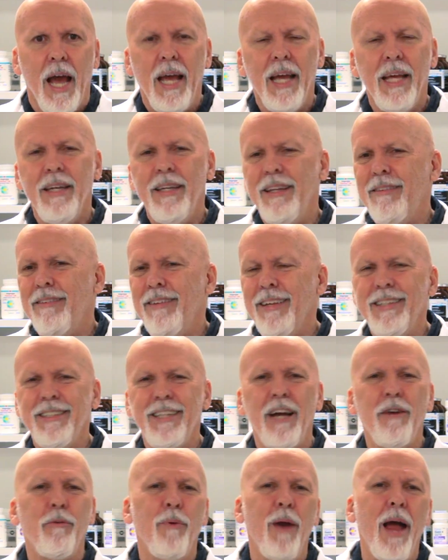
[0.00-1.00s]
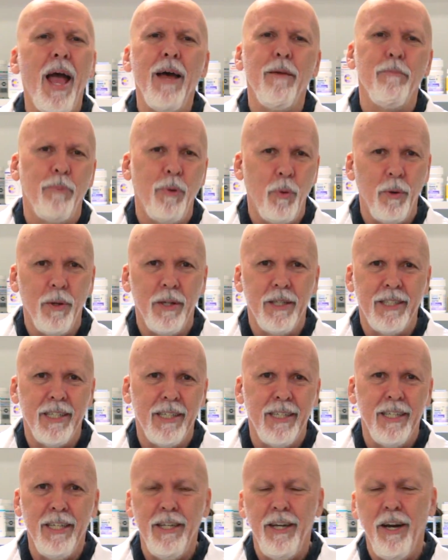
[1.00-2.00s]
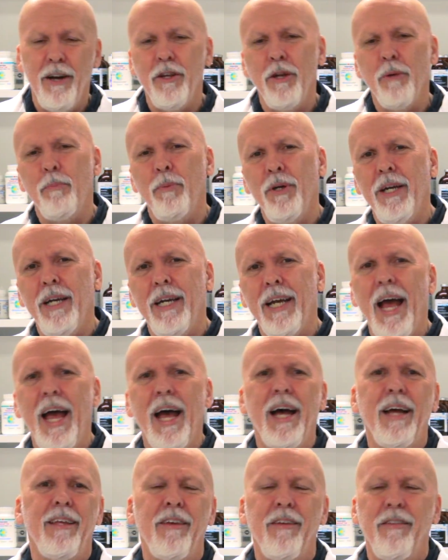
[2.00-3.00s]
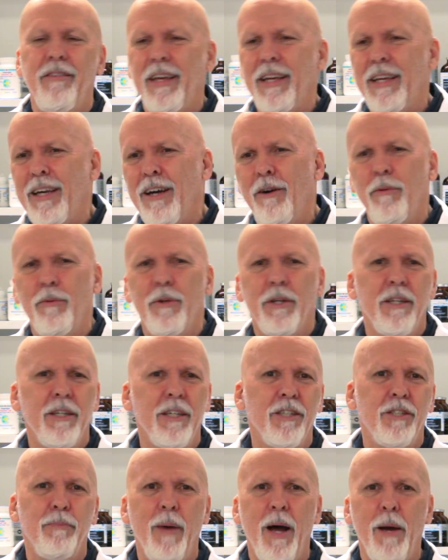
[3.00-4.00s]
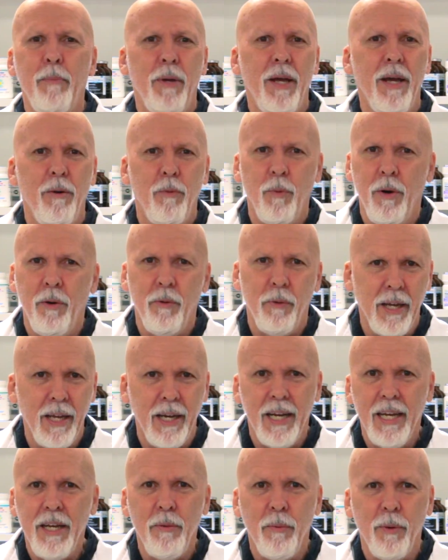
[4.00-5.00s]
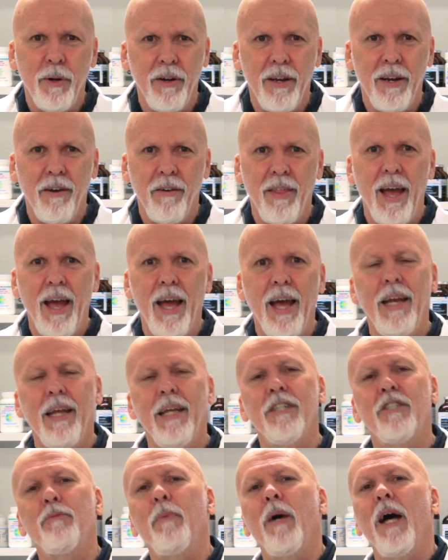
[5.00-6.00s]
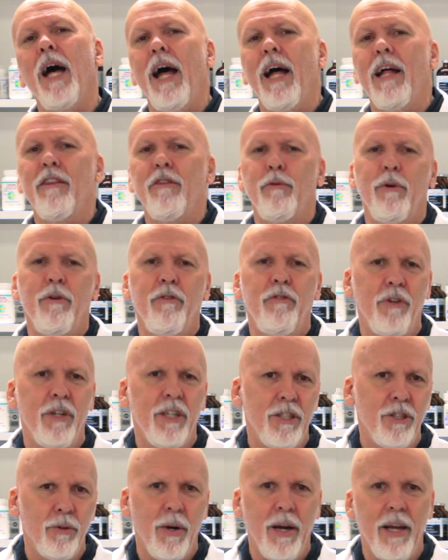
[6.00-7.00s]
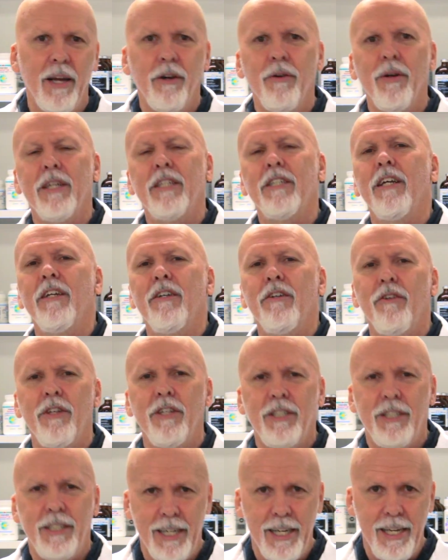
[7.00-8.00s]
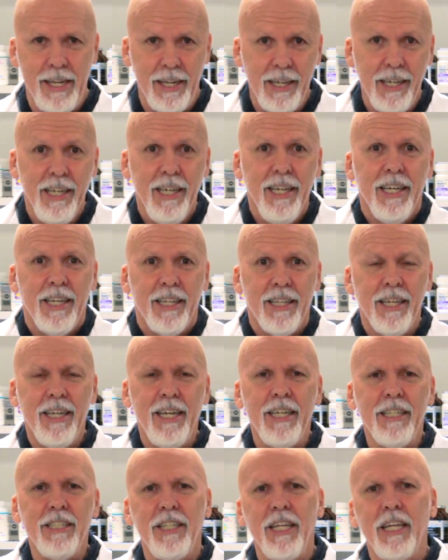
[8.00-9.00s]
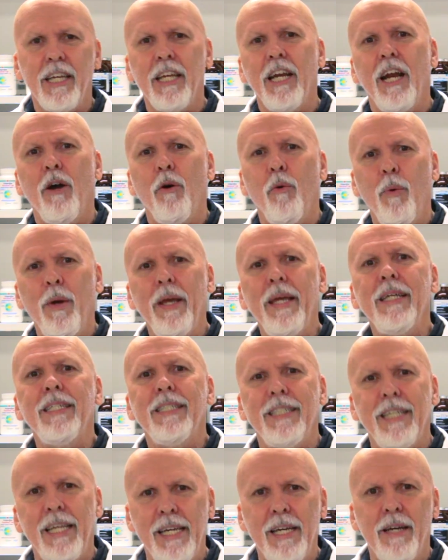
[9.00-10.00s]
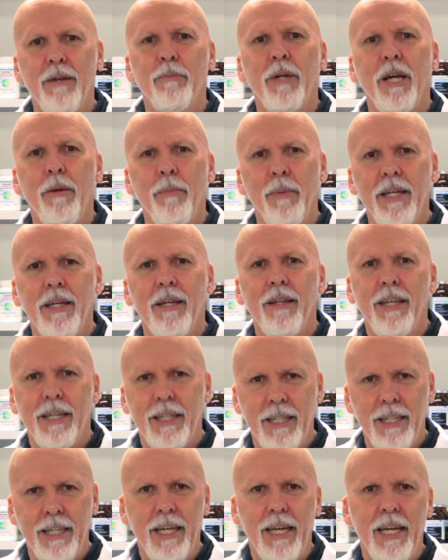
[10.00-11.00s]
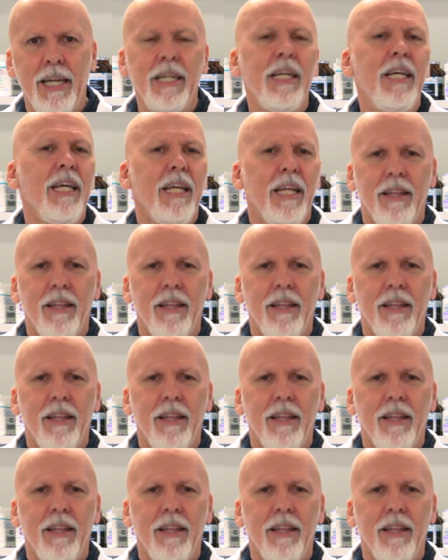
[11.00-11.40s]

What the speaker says: And things like rat poison. You put it out, you think, oh goodness, my pet won't get anywhere near that. It's behind the refrigerator. It's under the sink. The next thing you know, we see them come into the clinic.